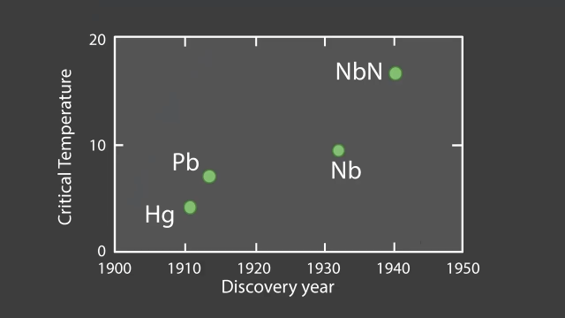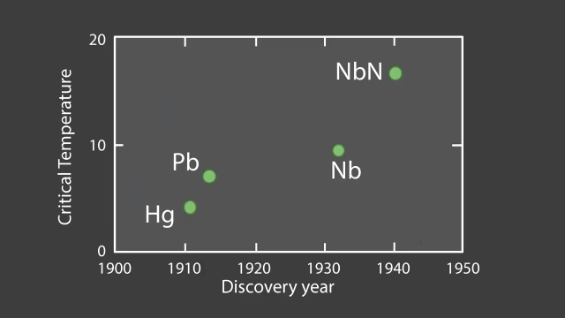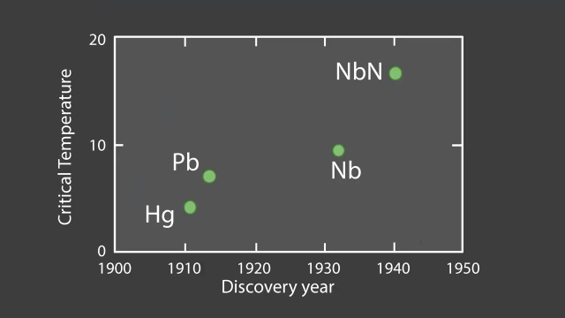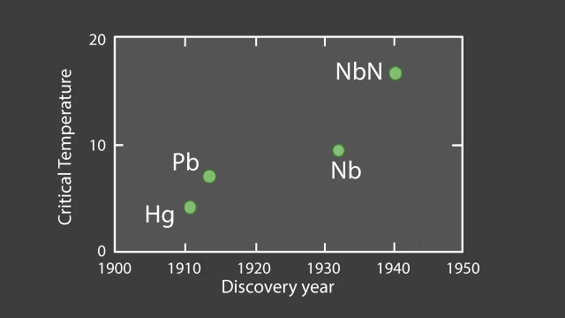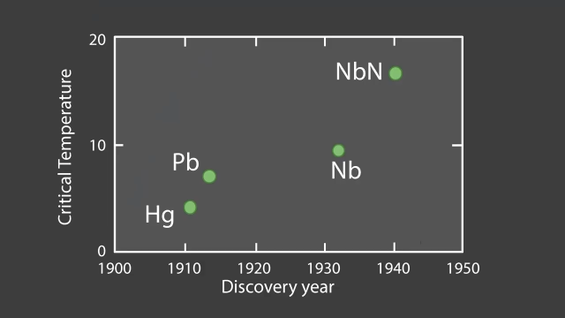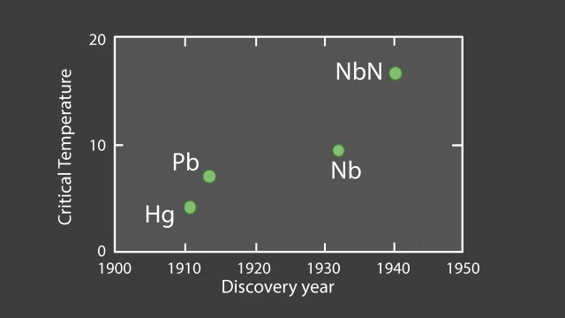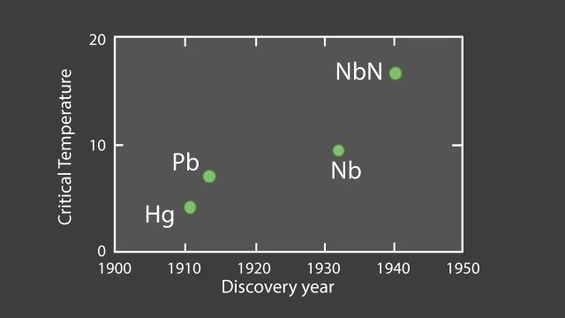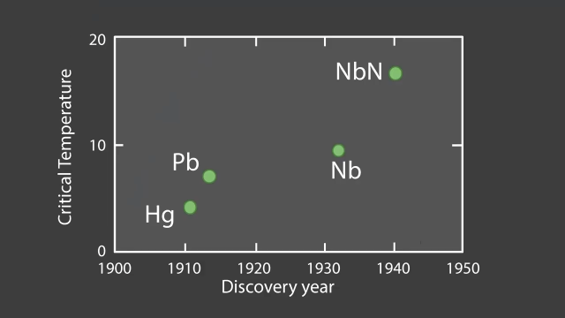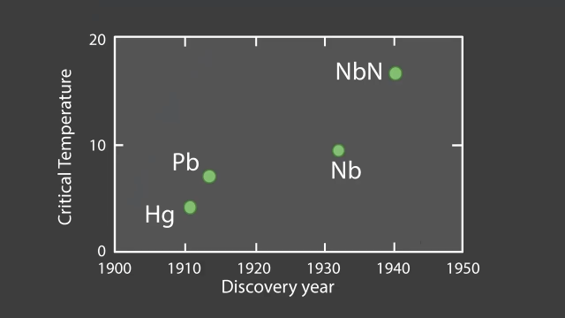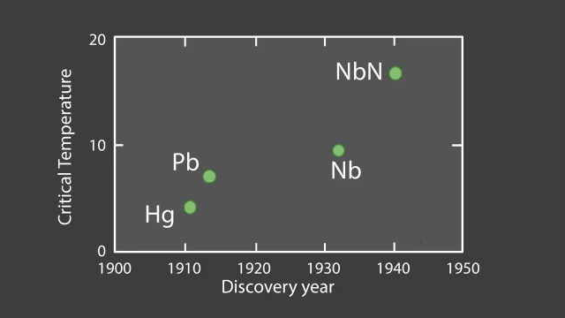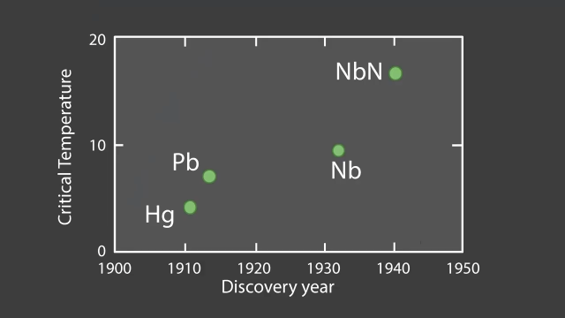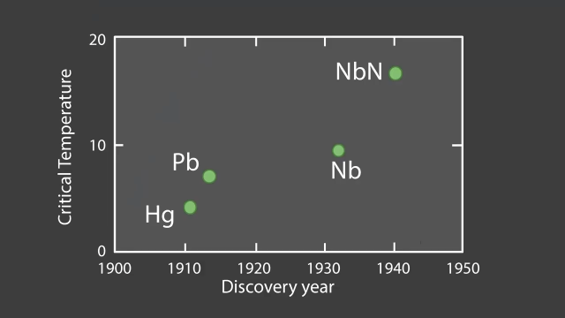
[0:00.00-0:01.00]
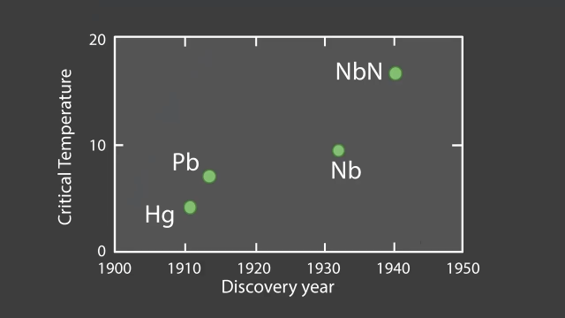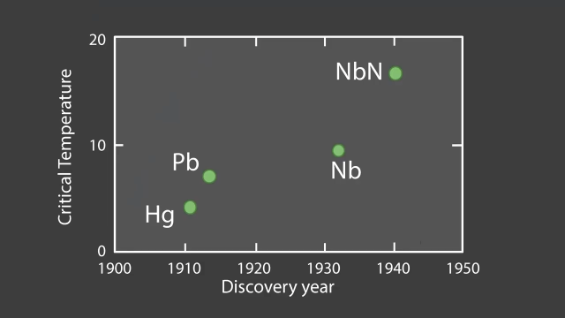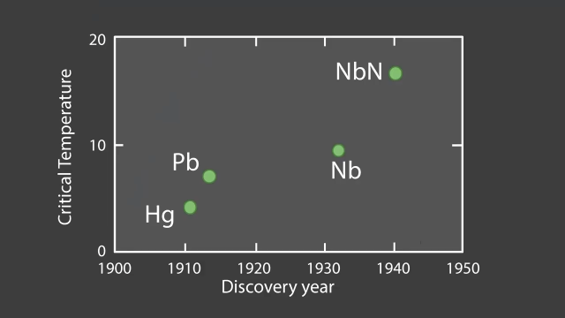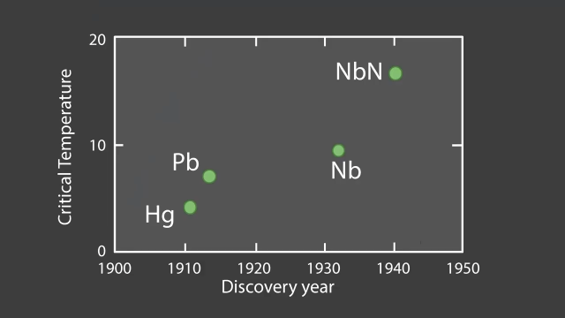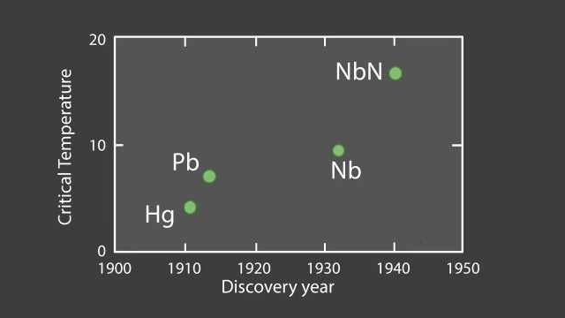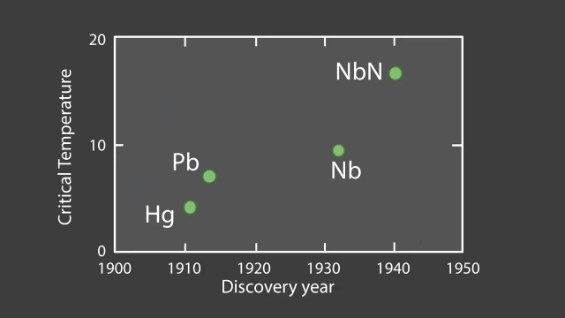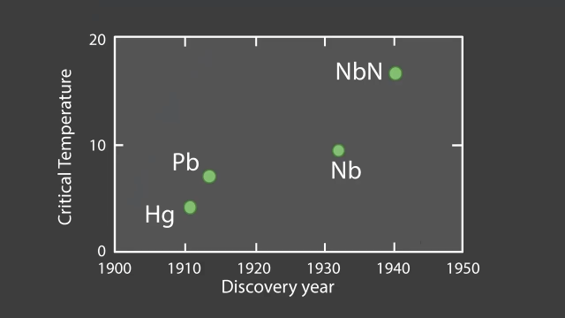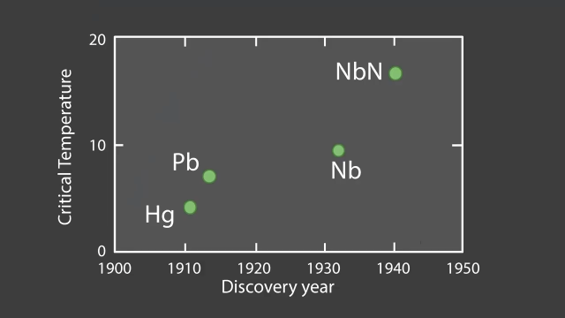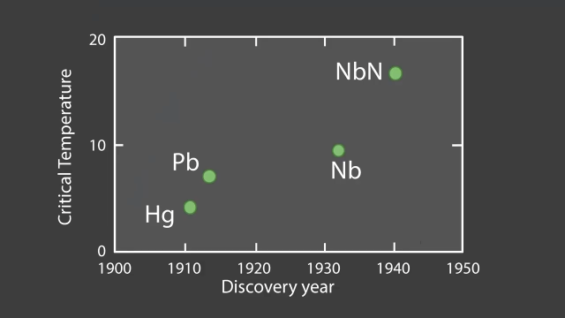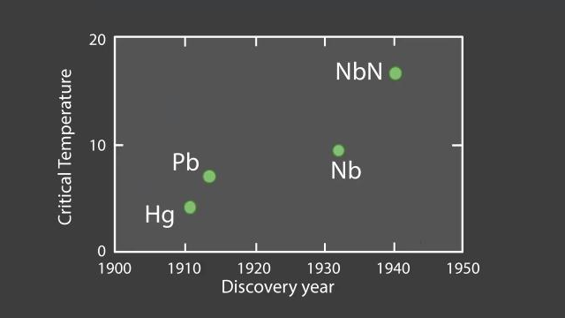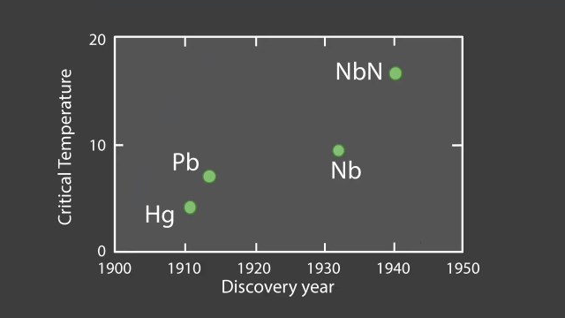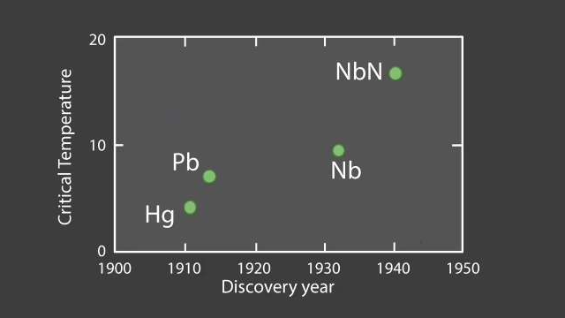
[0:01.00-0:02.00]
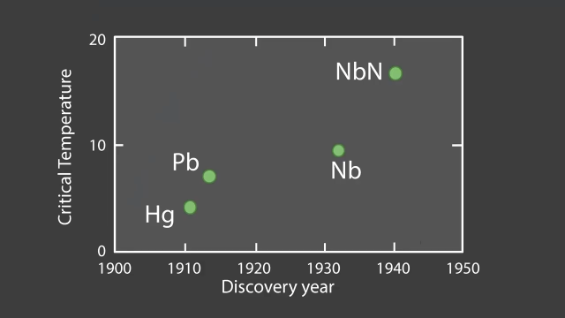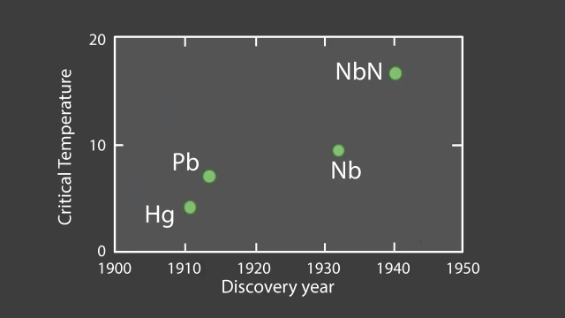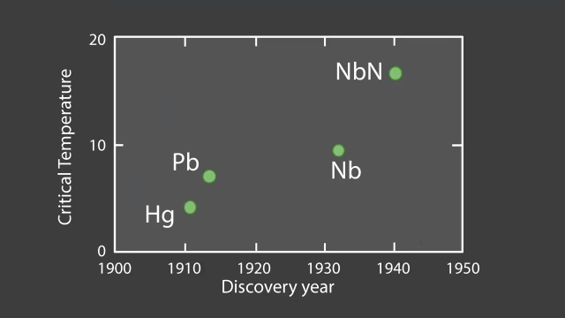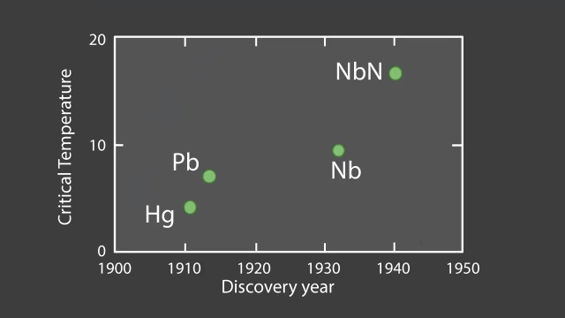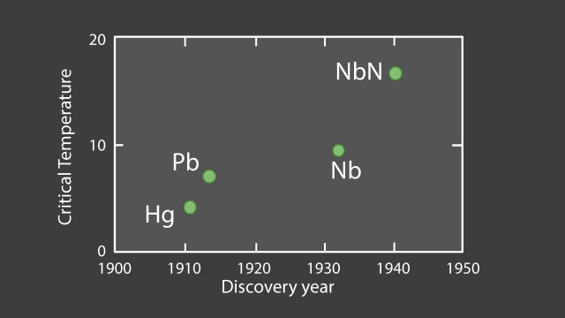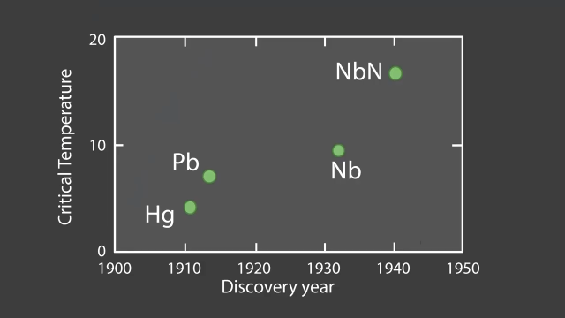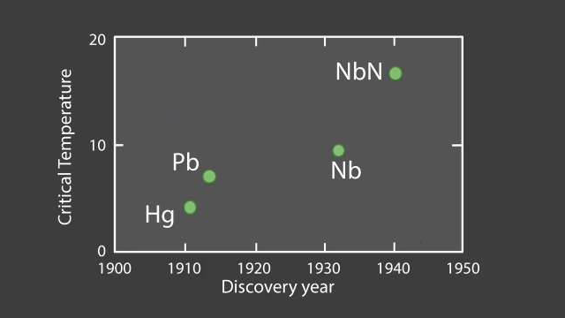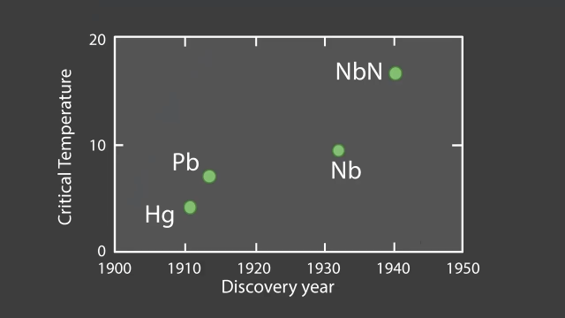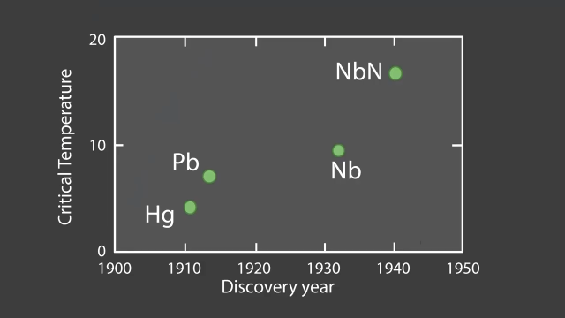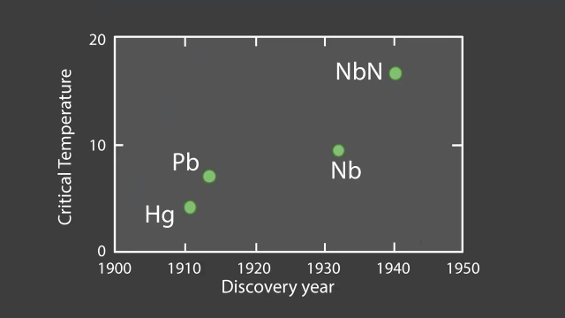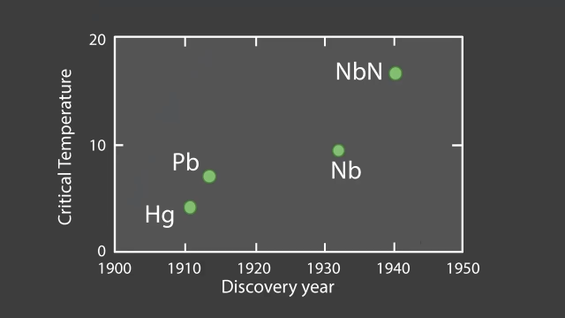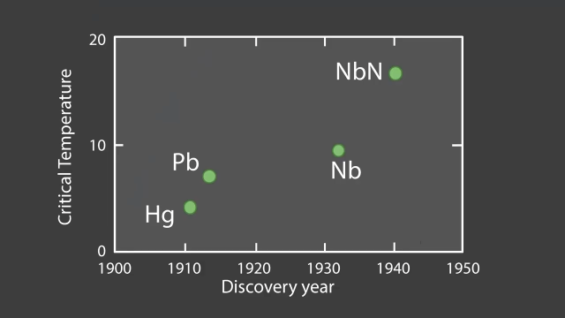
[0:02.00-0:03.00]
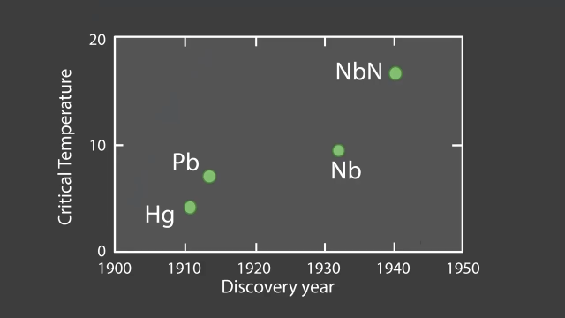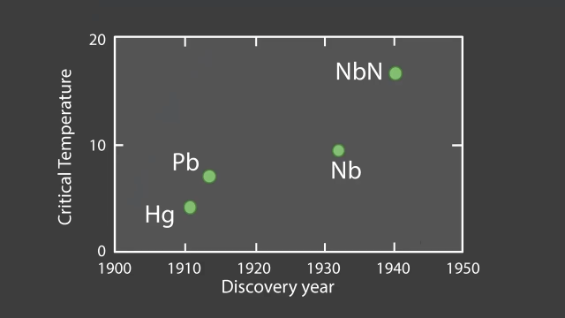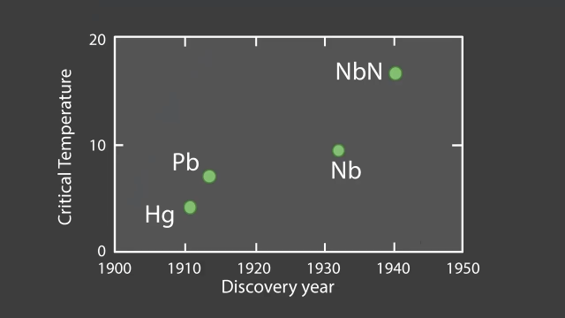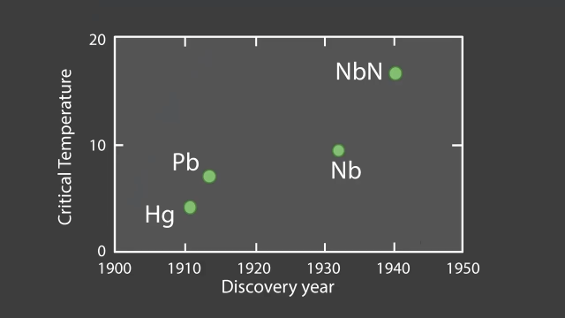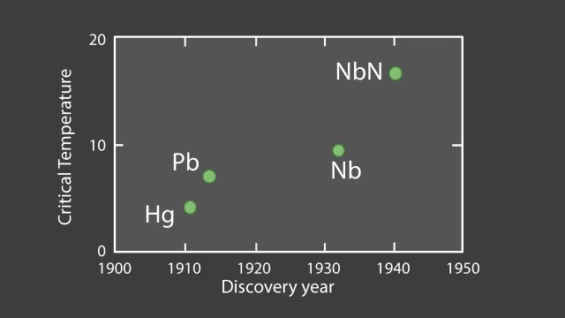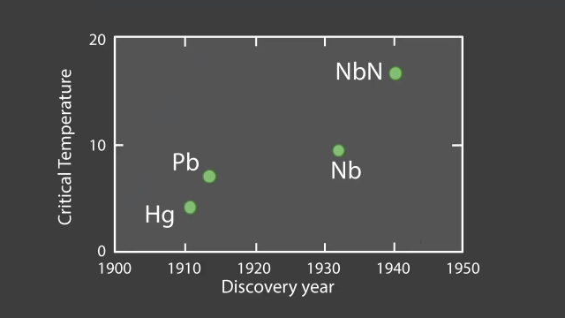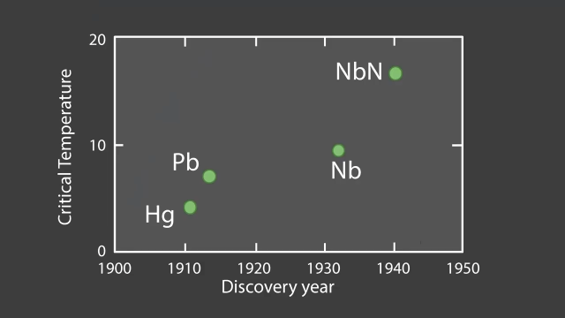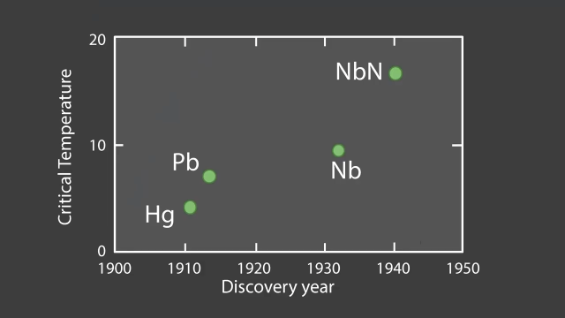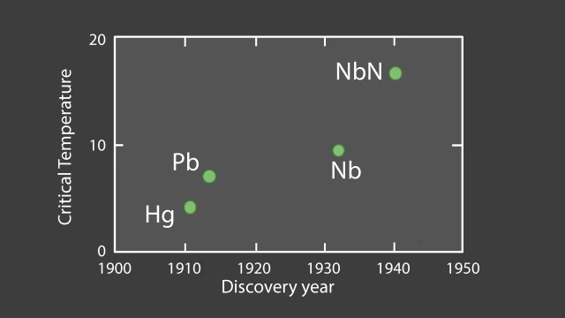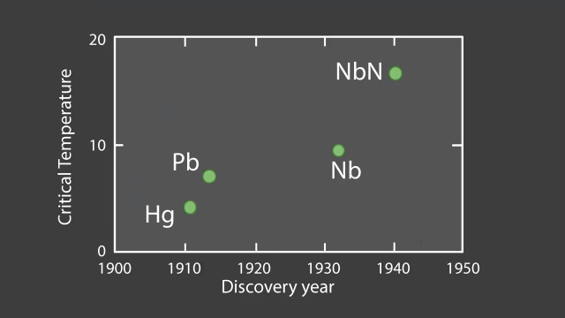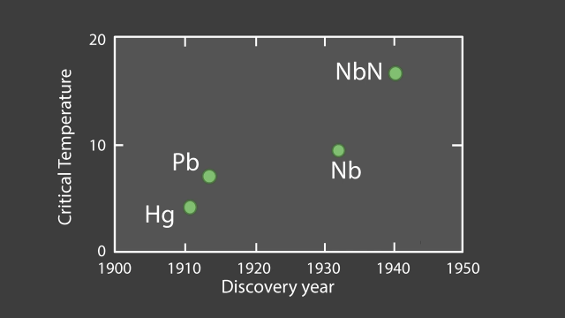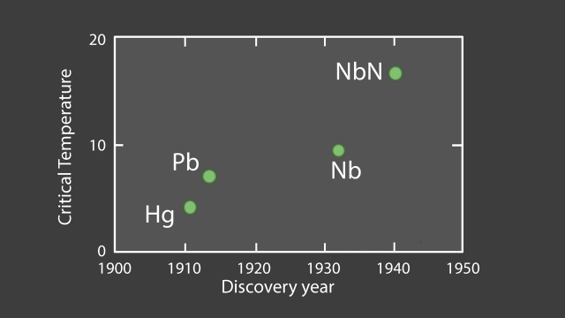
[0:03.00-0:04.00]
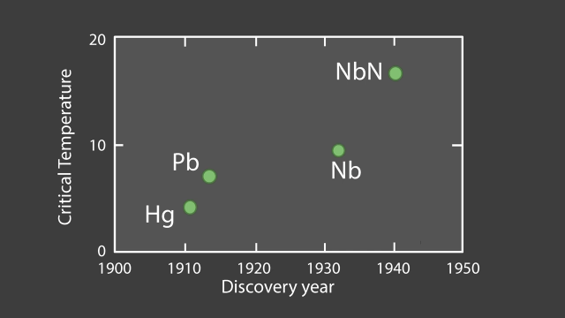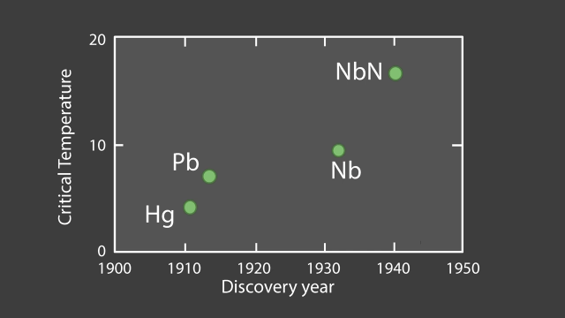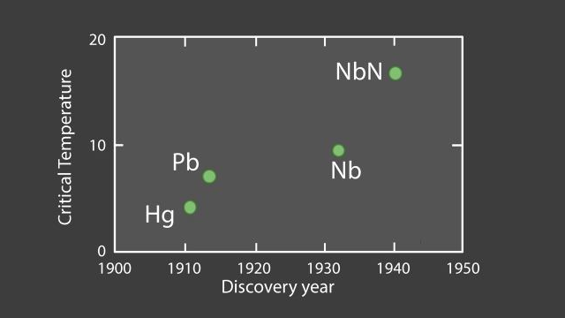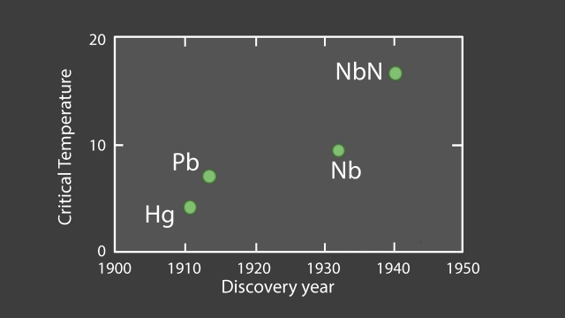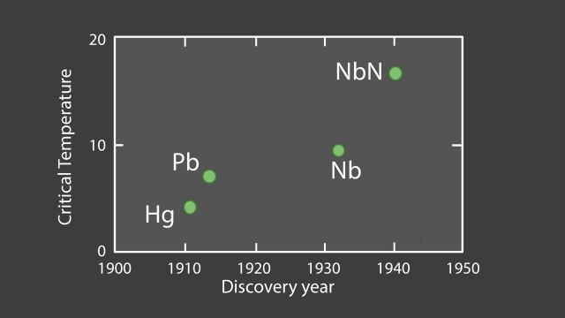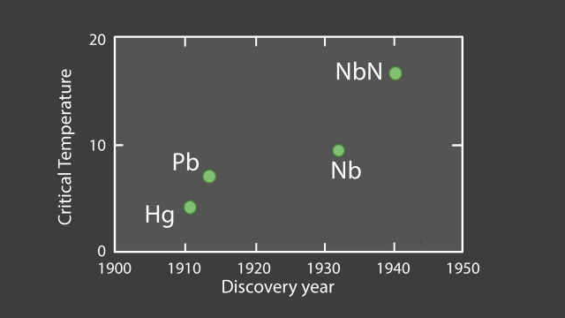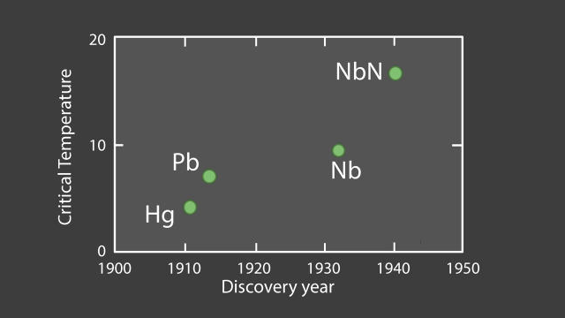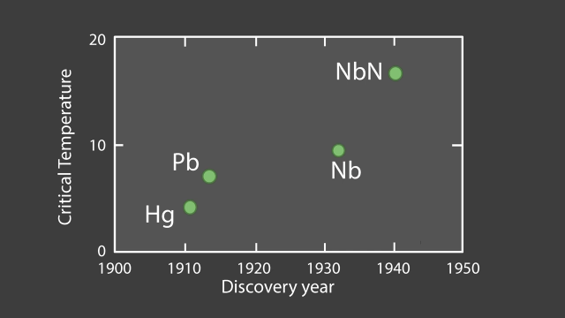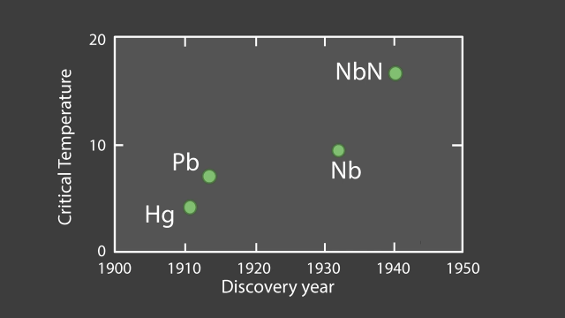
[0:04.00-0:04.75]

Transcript: (no speaker visible)